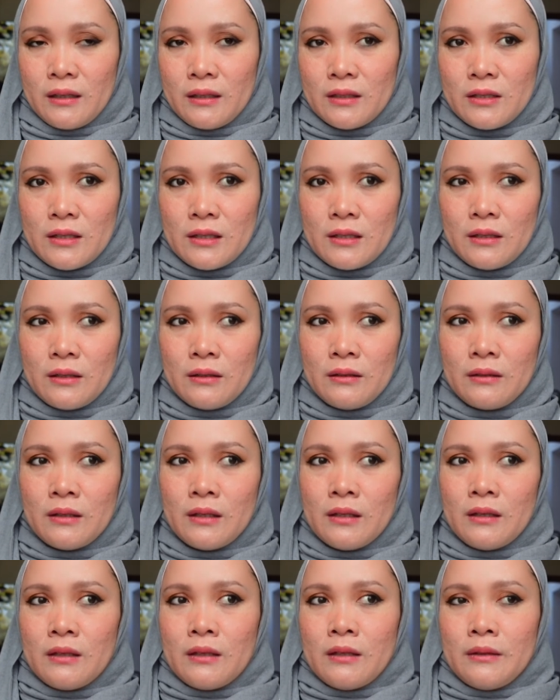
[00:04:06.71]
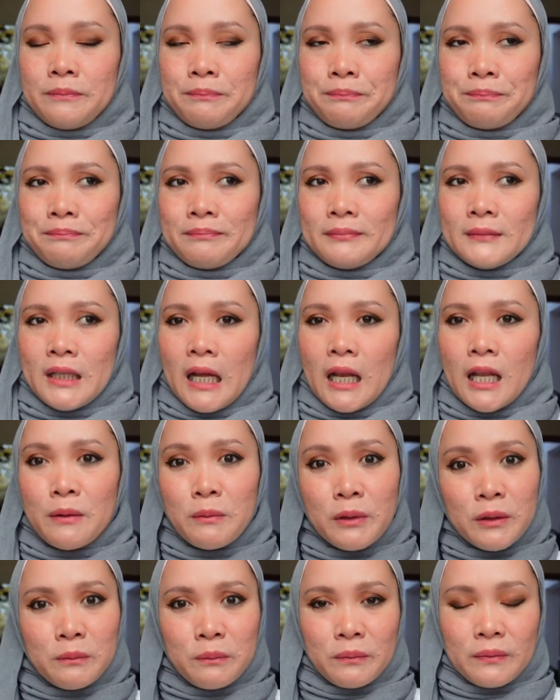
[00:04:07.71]
So
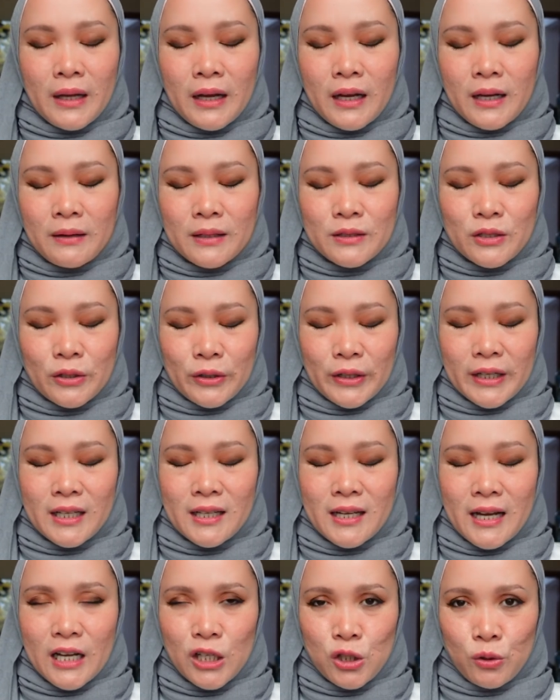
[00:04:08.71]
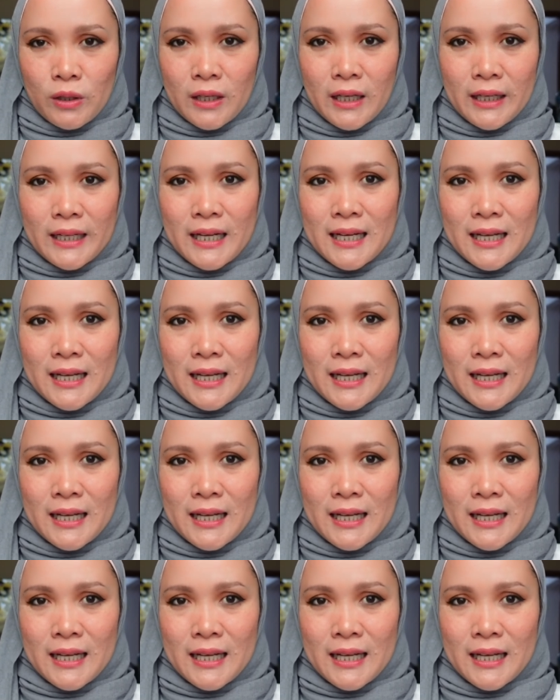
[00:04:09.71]
ashwagandha